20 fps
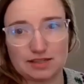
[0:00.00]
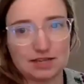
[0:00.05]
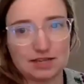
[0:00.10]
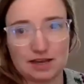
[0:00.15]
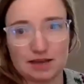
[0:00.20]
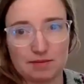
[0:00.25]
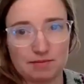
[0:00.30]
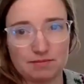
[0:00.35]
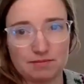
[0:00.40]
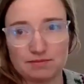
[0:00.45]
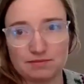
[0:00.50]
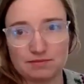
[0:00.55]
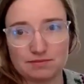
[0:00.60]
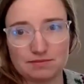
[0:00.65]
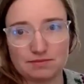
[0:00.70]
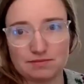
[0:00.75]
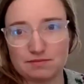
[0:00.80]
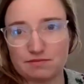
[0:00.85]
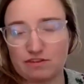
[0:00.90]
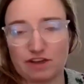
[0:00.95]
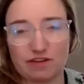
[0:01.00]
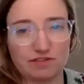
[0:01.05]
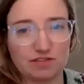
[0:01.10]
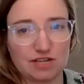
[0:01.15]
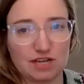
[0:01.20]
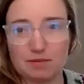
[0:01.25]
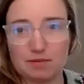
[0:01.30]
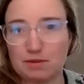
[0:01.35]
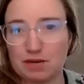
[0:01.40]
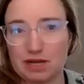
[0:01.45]
the time, five
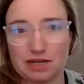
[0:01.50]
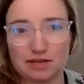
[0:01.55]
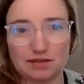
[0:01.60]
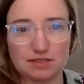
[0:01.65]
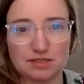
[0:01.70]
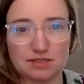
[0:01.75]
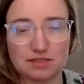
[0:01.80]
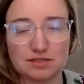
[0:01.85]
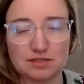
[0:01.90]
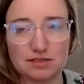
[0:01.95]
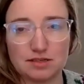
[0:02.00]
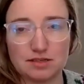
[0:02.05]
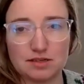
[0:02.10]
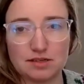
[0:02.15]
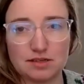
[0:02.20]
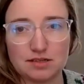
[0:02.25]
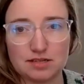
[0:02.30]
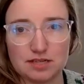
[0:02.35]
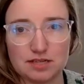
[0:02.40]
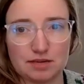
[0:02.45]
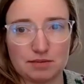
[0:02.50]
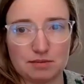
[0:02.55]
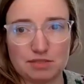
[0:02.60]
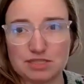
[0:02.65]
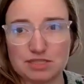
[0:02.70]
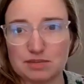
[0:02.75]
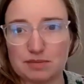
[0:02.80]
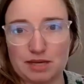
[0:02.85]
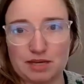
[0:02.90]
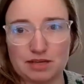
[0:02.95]
ten minutes, to get me
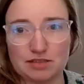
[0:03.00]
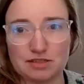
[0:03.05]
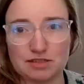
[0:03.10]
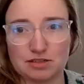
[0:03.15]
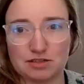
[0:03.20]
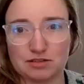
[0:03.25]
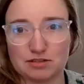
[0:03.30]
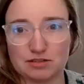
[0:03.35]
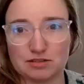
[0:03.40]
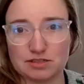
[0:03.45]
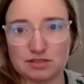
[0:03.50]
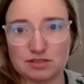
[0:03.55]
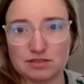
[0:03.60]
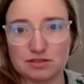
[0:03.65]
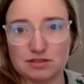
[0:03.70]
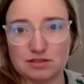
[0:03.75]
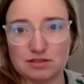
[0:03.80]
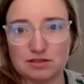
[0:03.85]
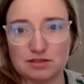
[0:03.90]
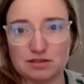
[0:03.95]
some answers.